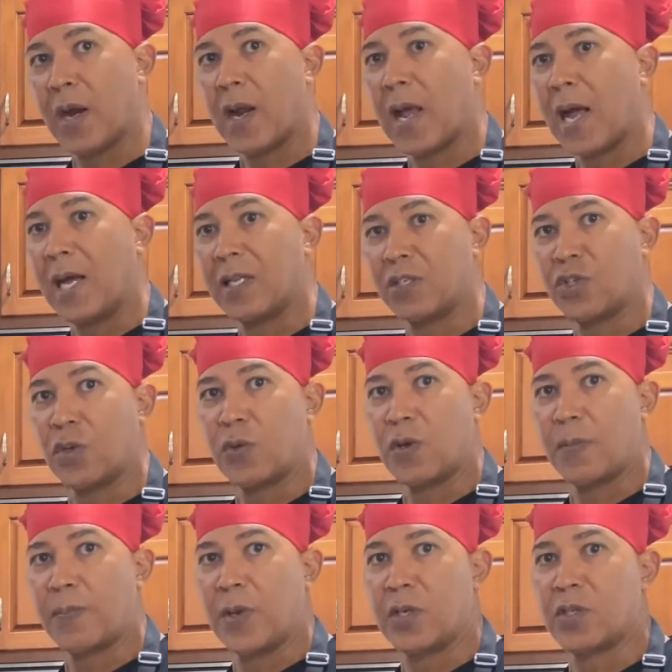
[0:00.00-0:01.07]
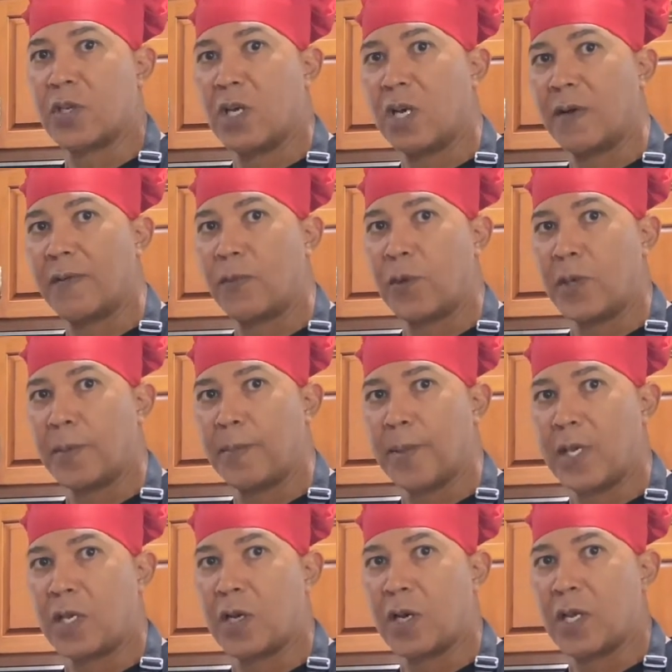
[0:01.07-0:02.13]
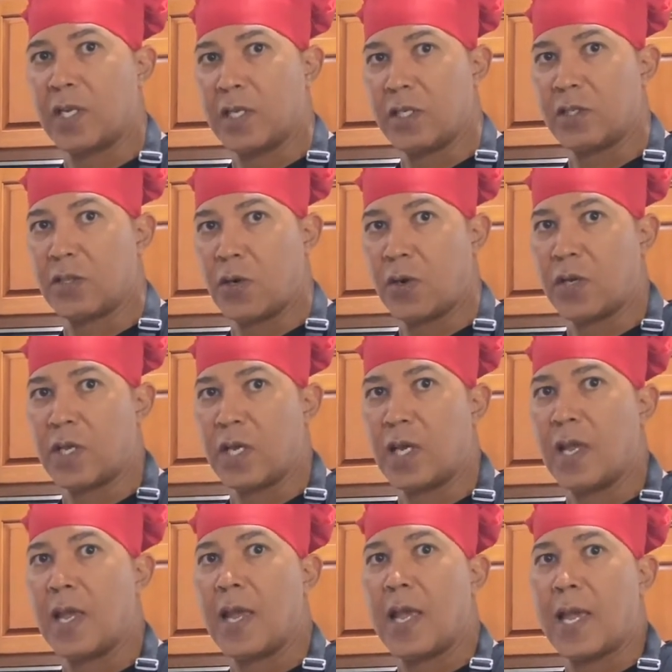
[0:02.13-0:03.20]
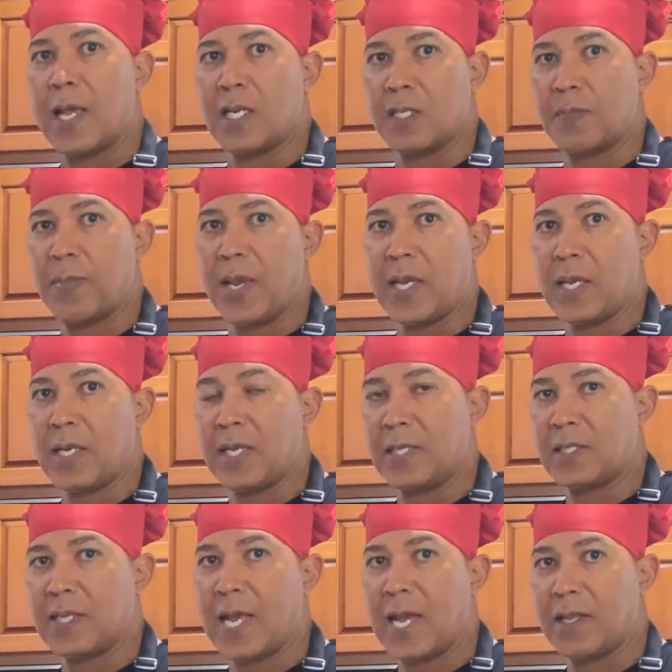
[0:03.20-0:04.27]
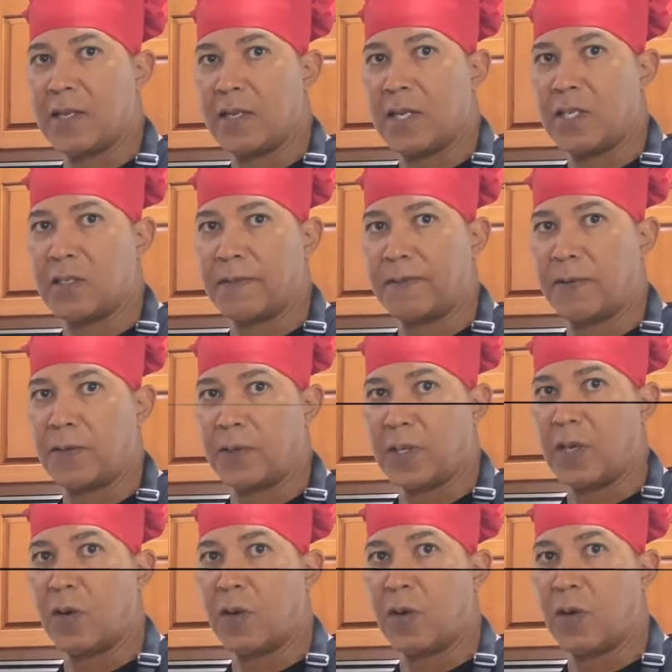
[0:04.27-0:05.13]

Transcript: it, I'll show you a picture of me cooking this turkey and this bacon inside the Ninja Foodi. I'm